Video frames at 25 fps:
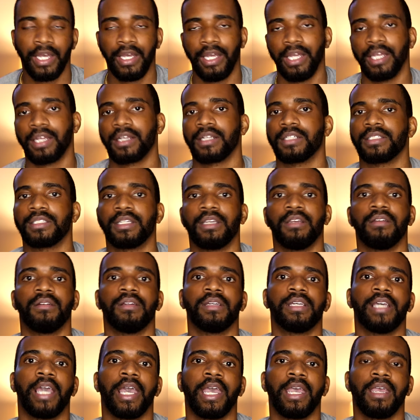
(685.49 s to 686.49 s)
and continue
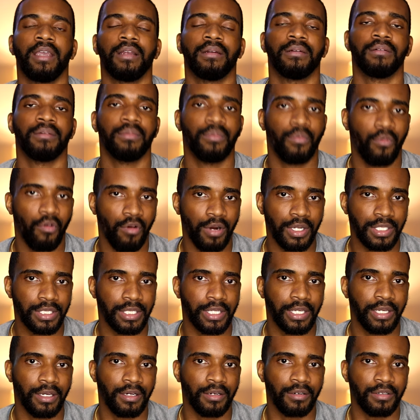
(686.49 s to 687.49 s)
to gain more
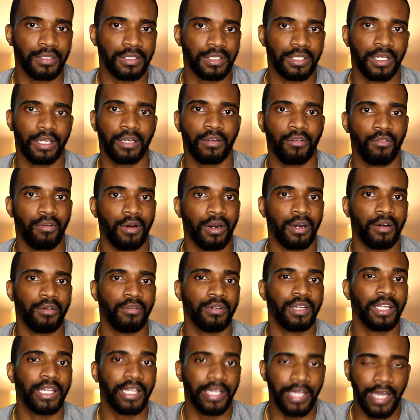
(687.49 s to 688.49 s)
skills and grow
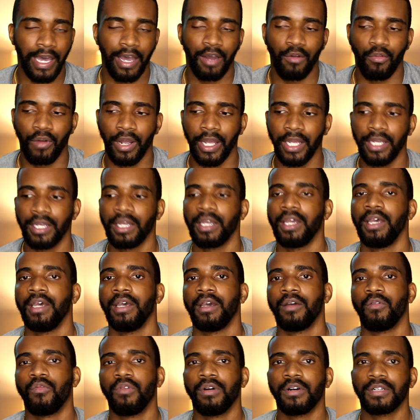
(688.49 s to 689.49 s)
in that way?
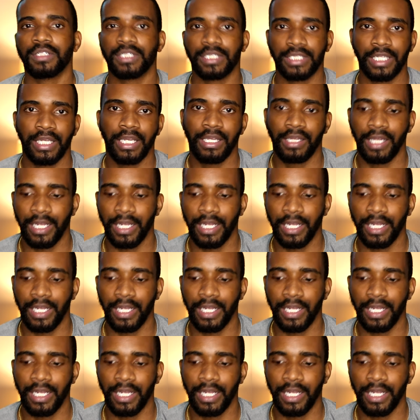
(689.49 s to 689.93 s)
We'll see.